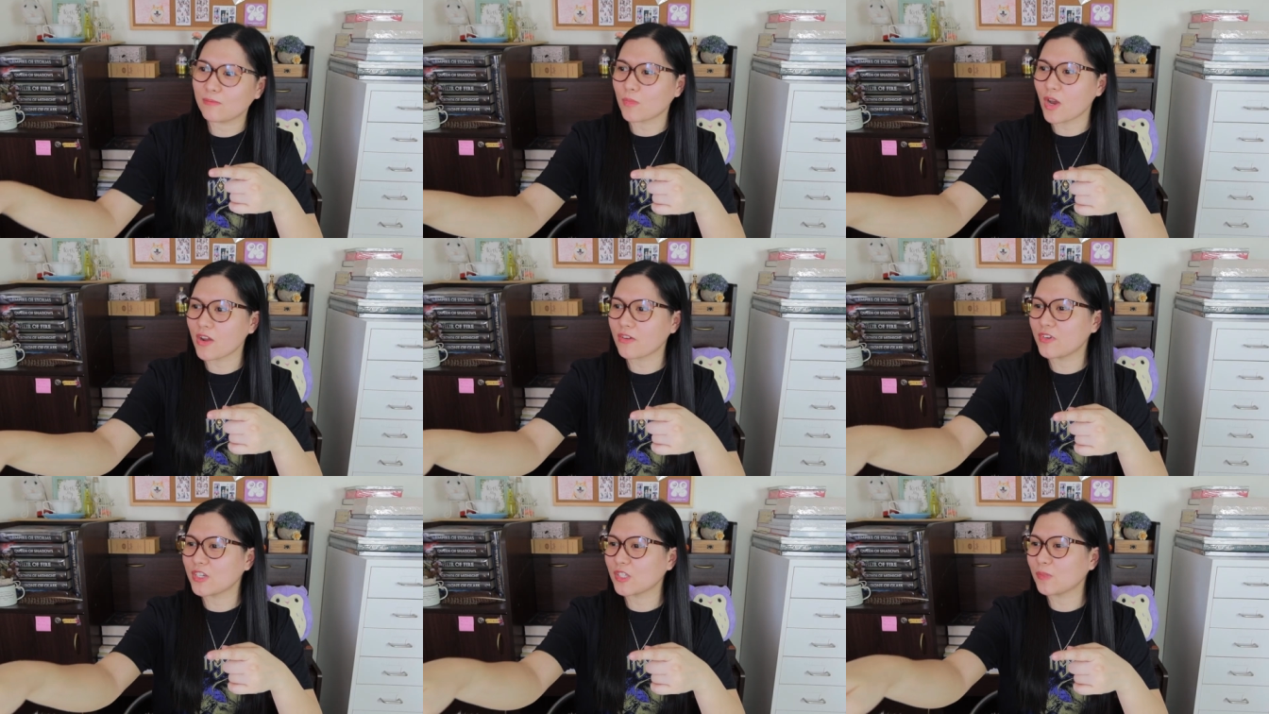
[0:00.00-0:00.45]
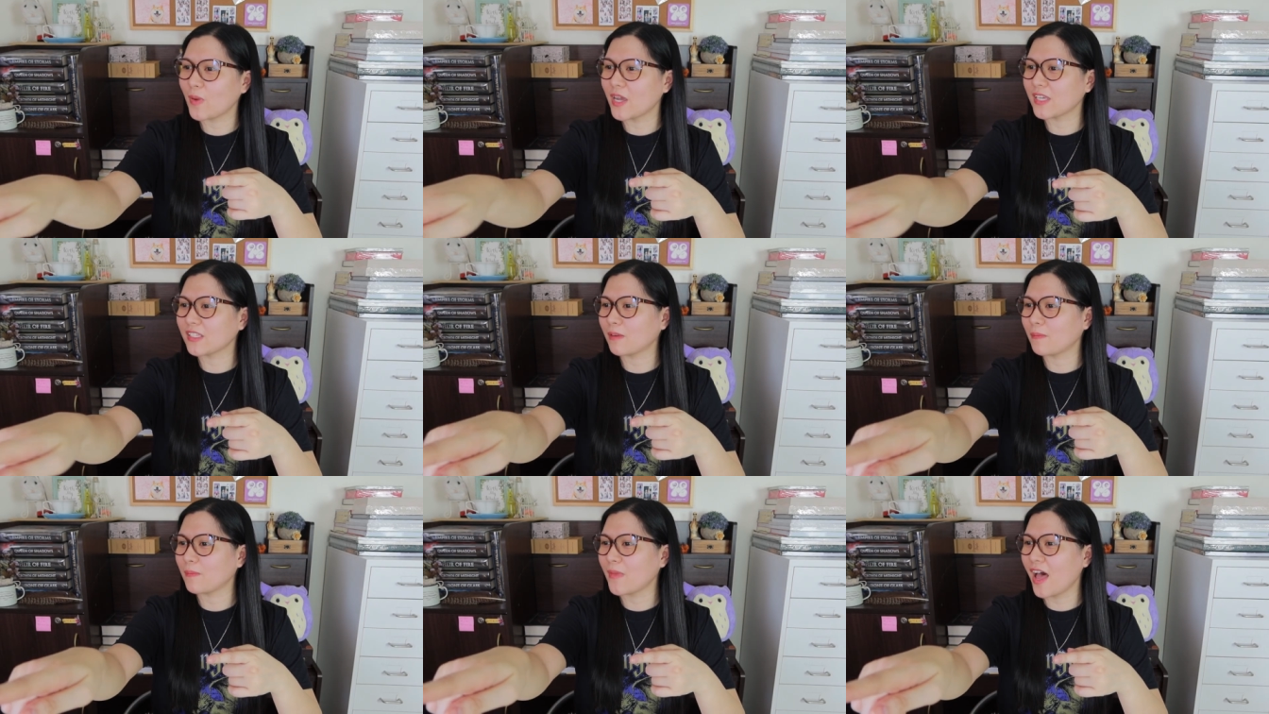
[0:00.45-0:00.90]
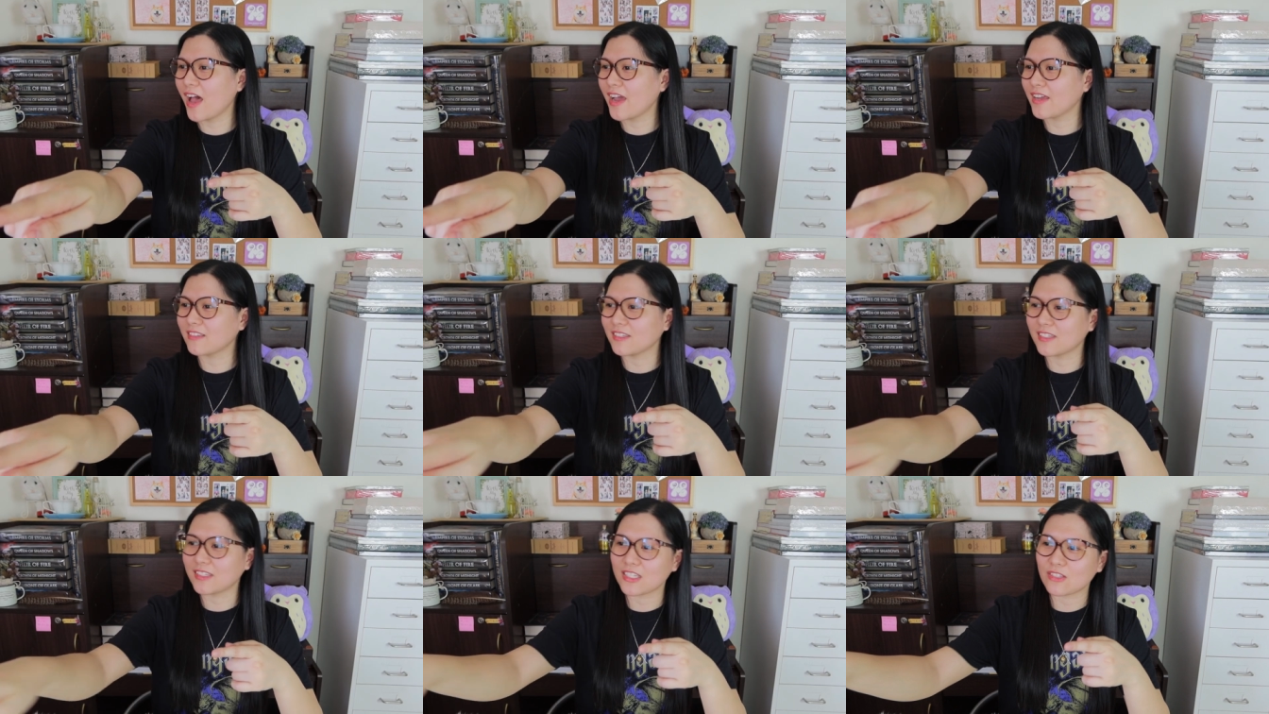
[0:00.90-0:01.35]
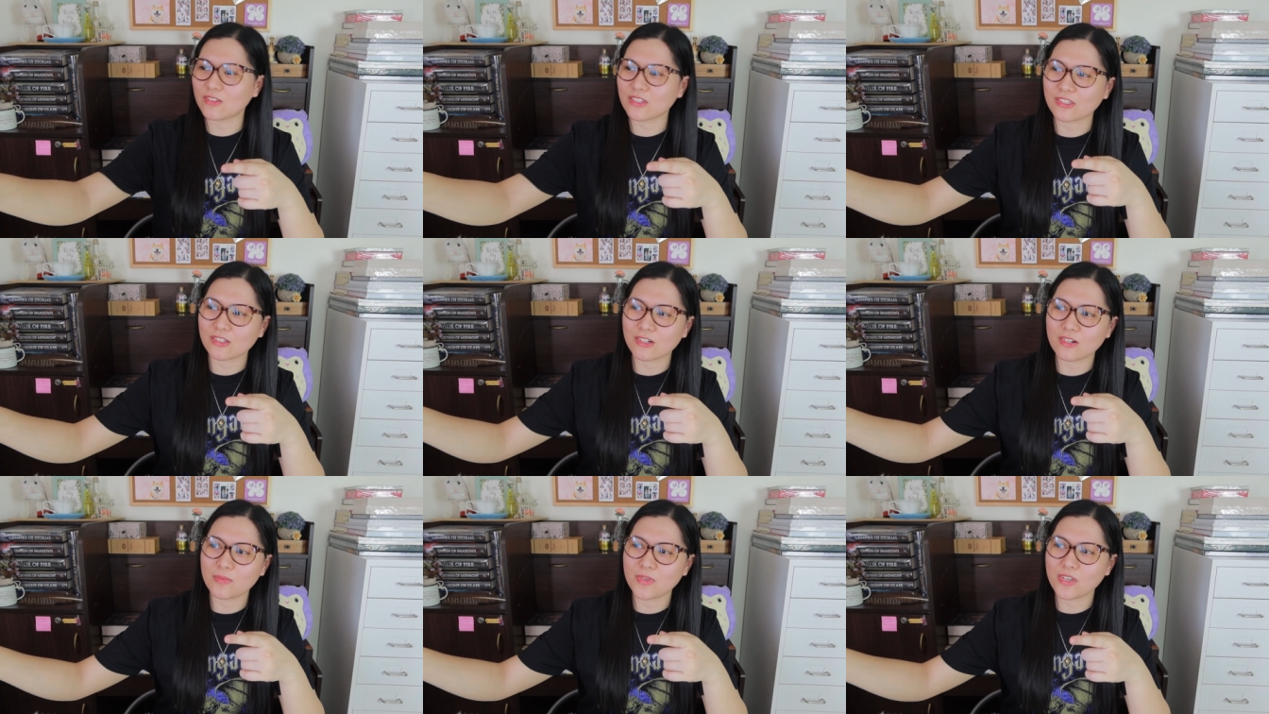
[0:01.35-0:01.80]
Motorist passing by, does it
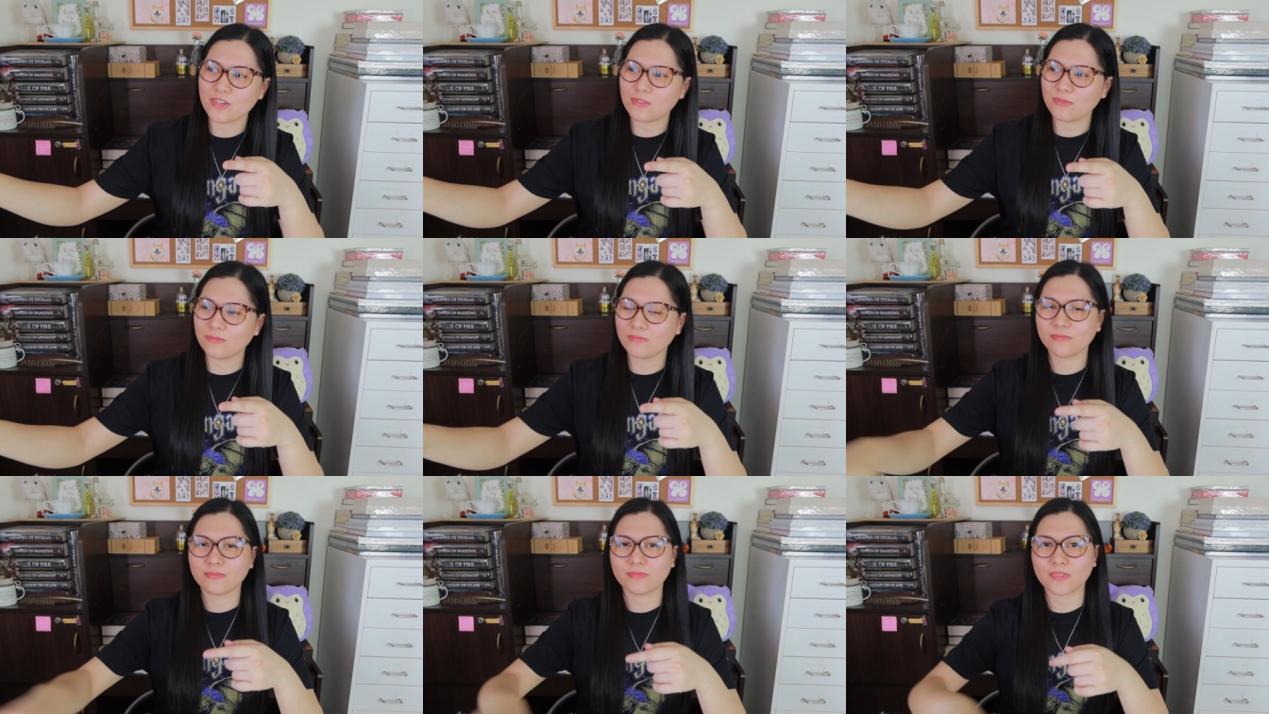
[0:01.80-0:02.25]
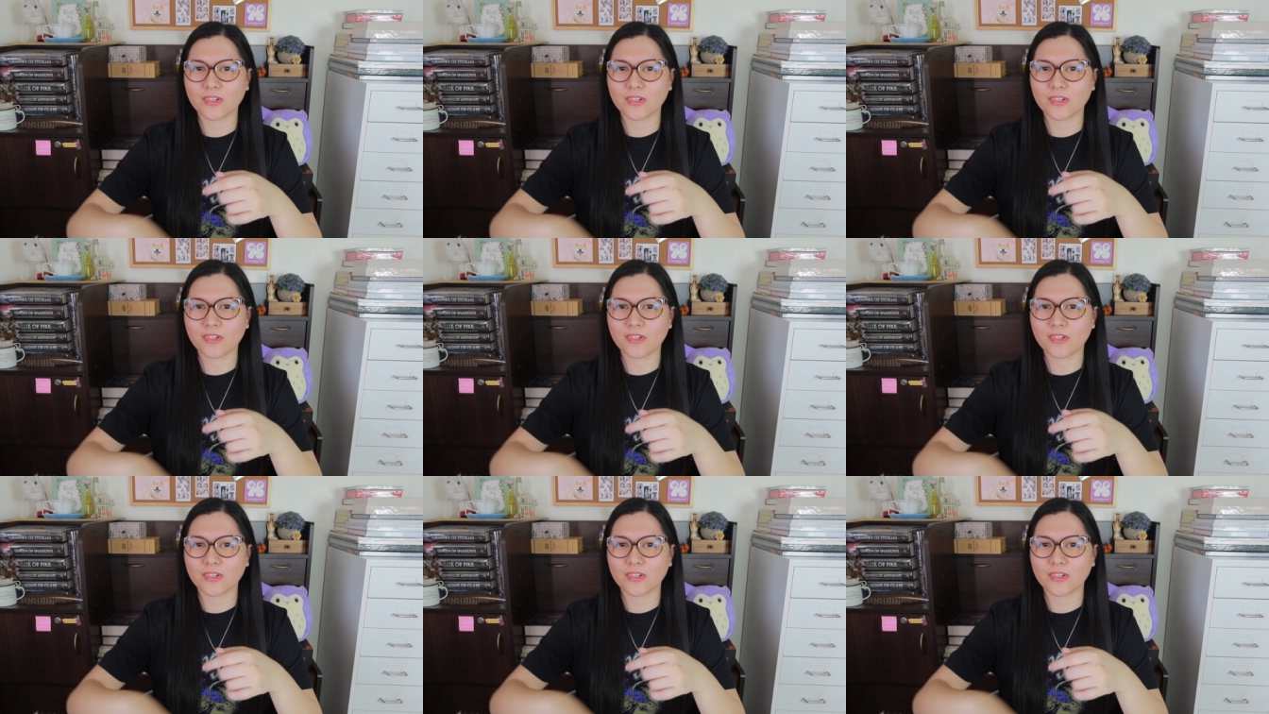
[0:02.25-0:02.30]
disturb you?